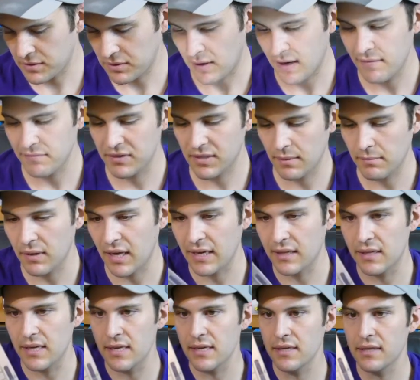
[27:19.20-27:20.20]
you'll have something
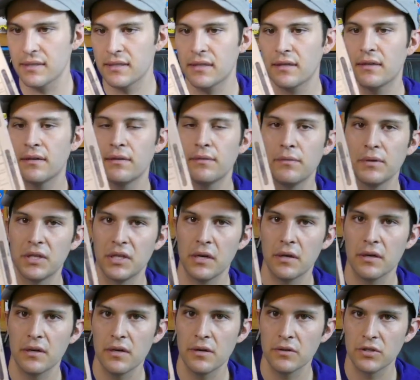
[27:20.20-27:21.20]
like these, which you
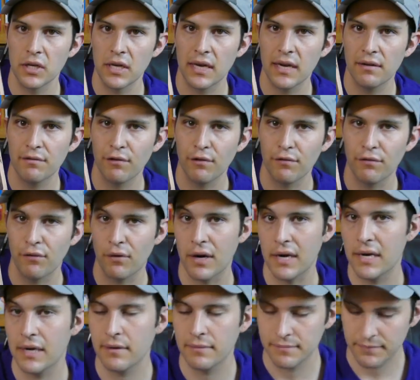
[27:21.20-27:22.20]
can usually get for
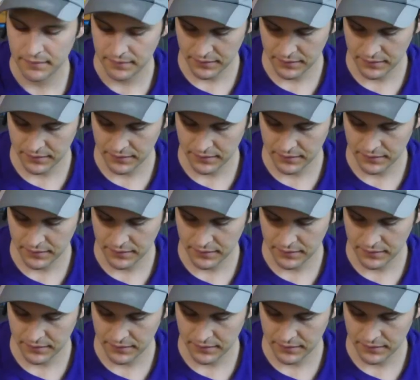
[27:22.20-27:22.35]
free.